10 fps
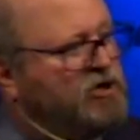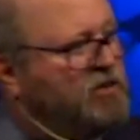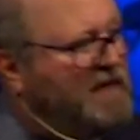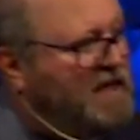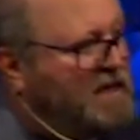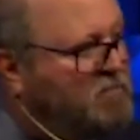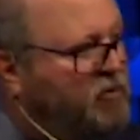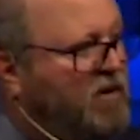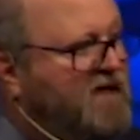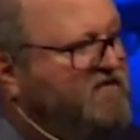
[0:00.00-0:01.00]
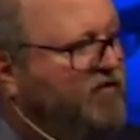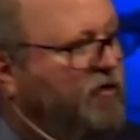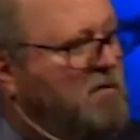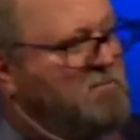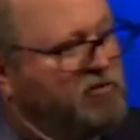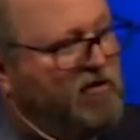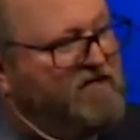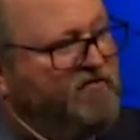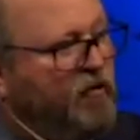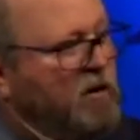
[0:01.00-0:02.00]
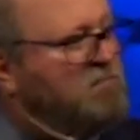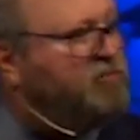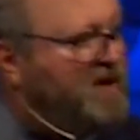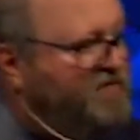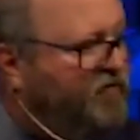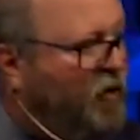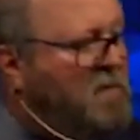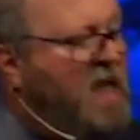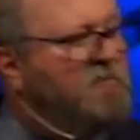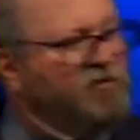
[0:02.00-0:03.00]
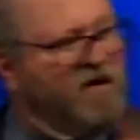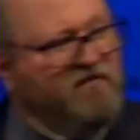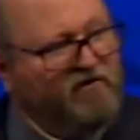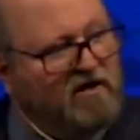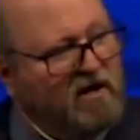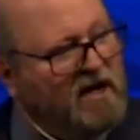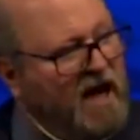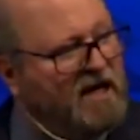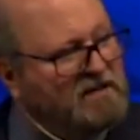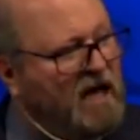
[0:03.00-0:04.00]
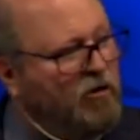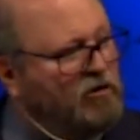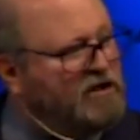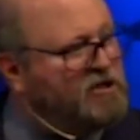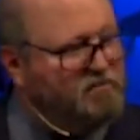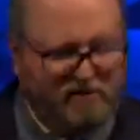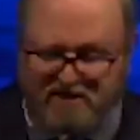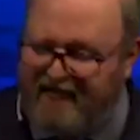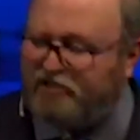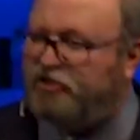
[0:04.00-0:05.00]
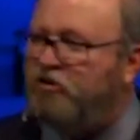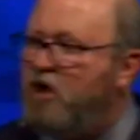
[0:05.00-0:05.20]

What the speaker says: you begin to pray for them, pray for them, pray for them. Pray for God not only to protect you,